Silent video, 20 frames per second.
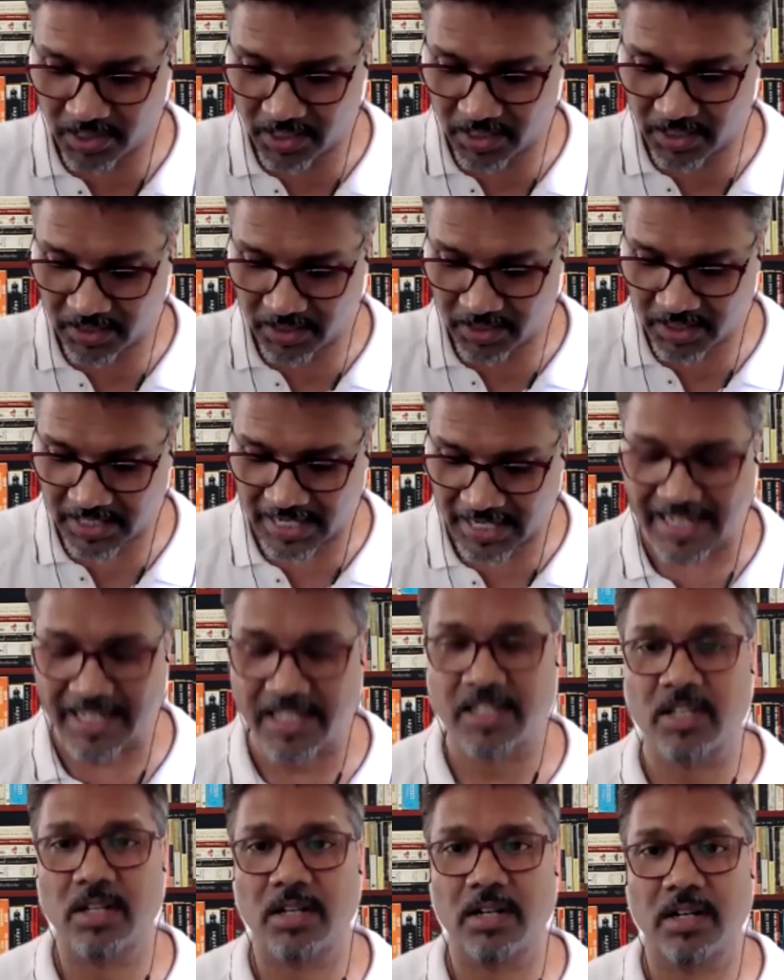
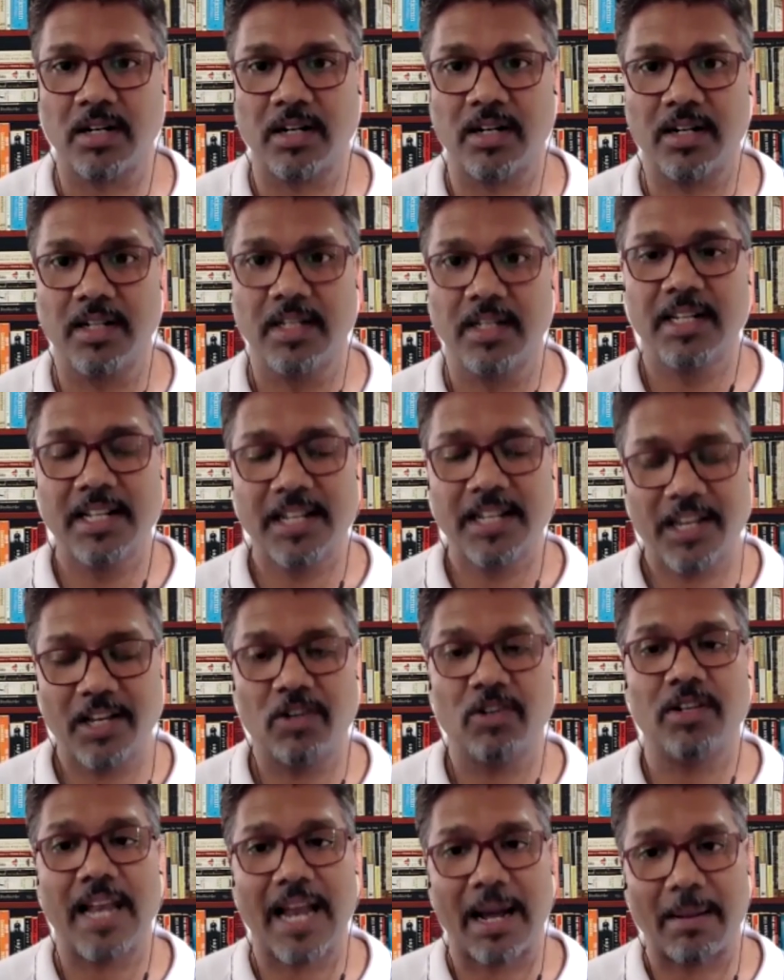starts,
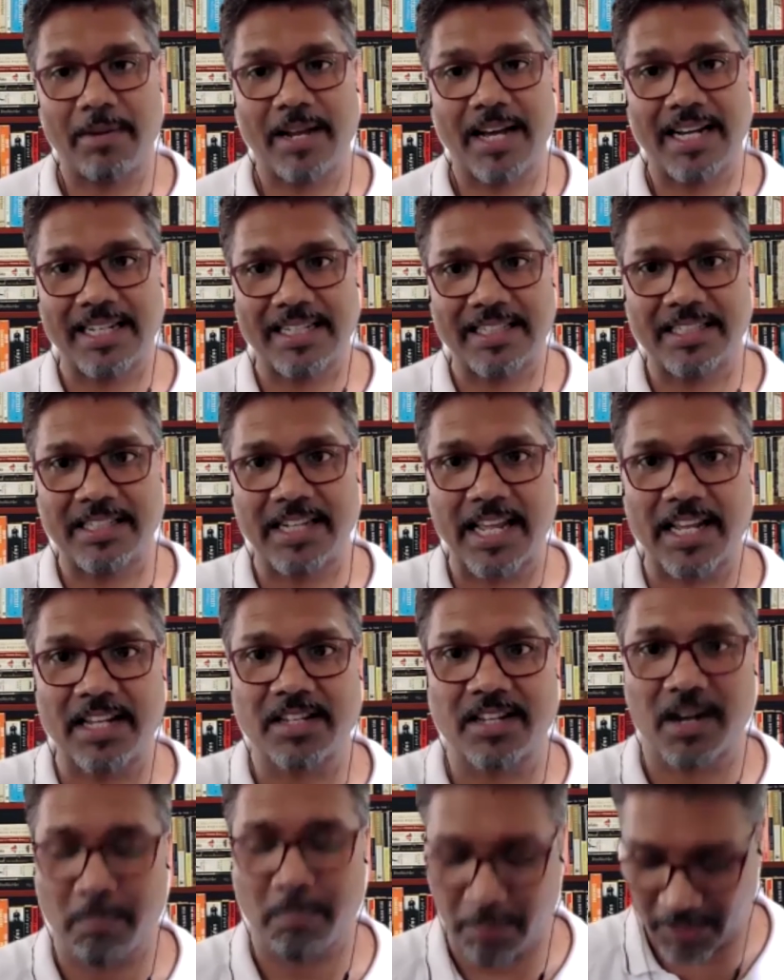Lambda
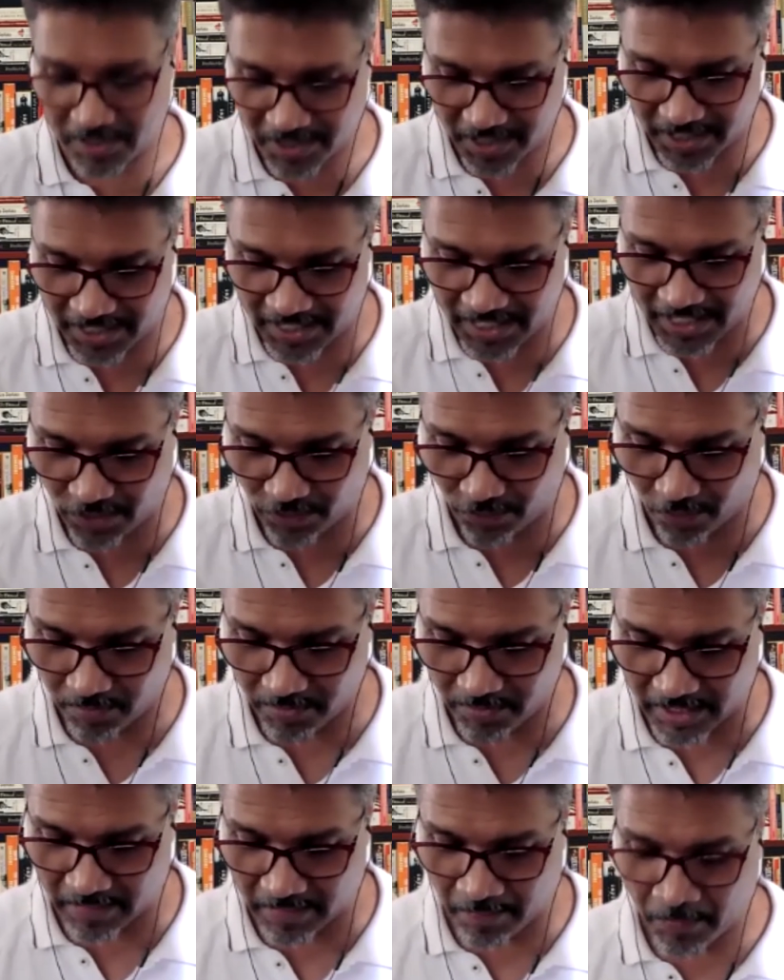takes a percentage
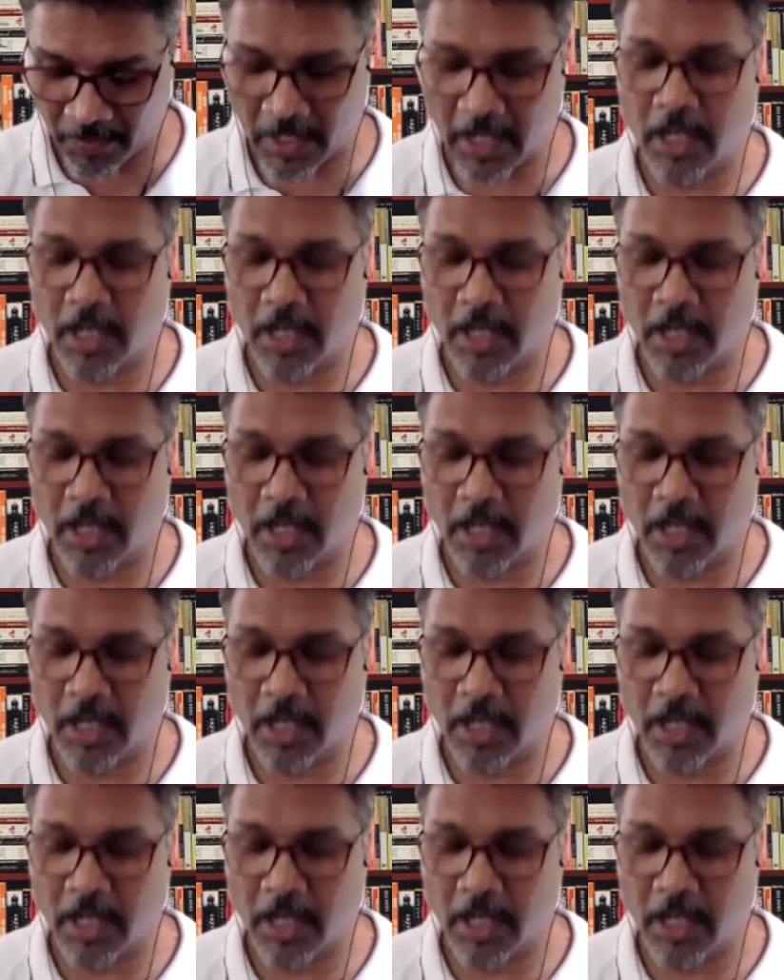from them.